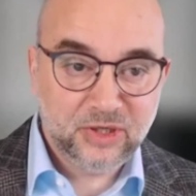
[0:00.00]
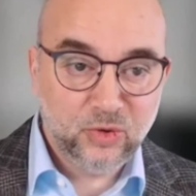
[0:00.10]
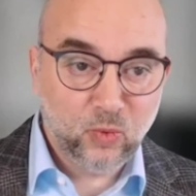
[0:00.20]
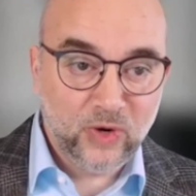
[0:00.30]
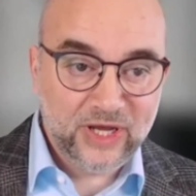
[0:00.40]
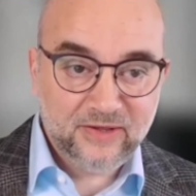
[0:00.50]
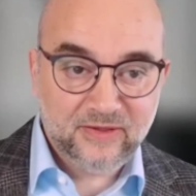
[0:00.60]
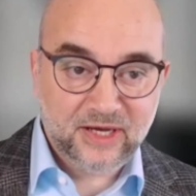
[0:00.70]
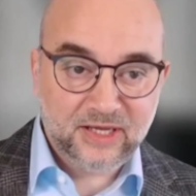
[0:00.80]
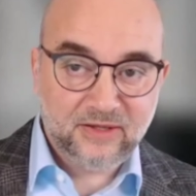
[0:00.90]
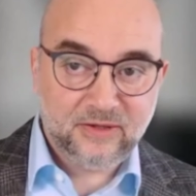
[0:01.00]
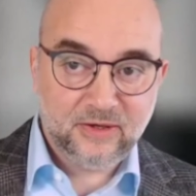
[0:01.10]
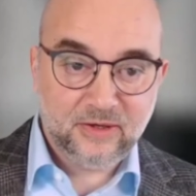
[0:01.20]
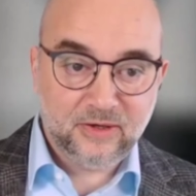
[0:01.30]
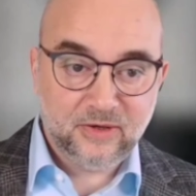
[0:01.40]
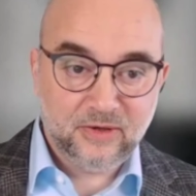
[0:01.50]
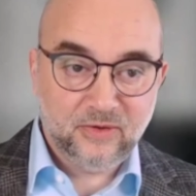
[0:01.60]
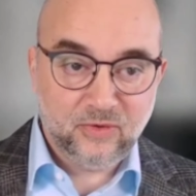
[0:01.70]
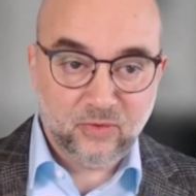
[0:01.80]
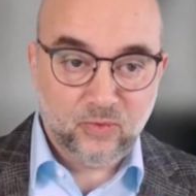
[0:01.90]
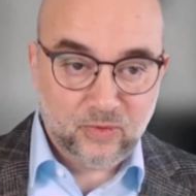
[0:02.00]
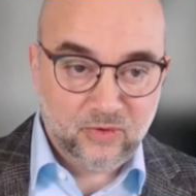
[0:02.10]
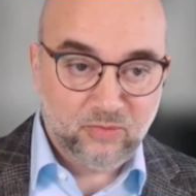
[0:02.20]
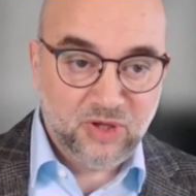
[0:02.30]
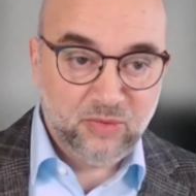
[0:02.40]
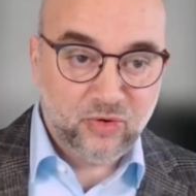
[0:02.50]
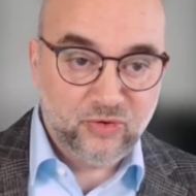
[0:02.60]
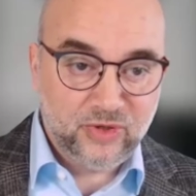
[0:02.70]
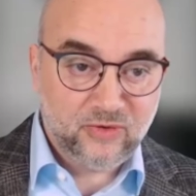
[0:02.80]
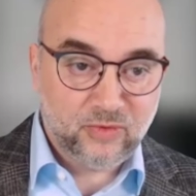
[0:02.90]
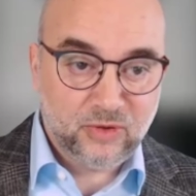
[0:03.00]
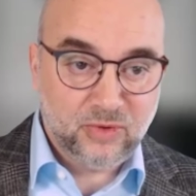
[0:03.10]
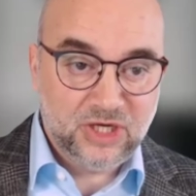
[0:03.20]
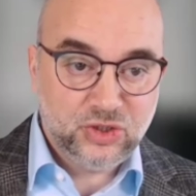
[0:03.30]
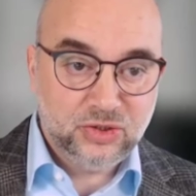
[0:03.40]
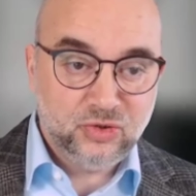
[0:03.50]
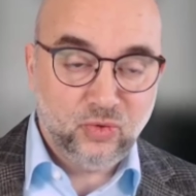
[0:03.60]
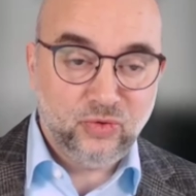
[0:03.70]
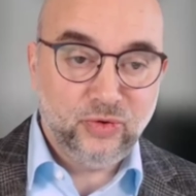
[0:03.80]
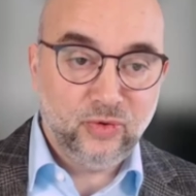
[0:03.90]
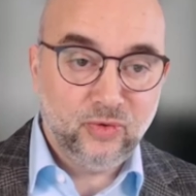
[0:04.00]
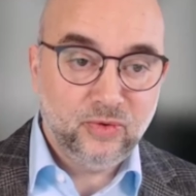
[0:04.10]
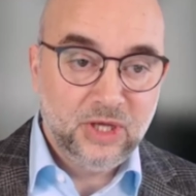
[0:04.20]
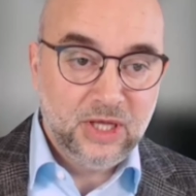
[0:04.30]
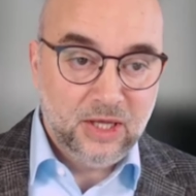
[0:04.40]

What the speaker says: in a way that the people doing the regulation don't know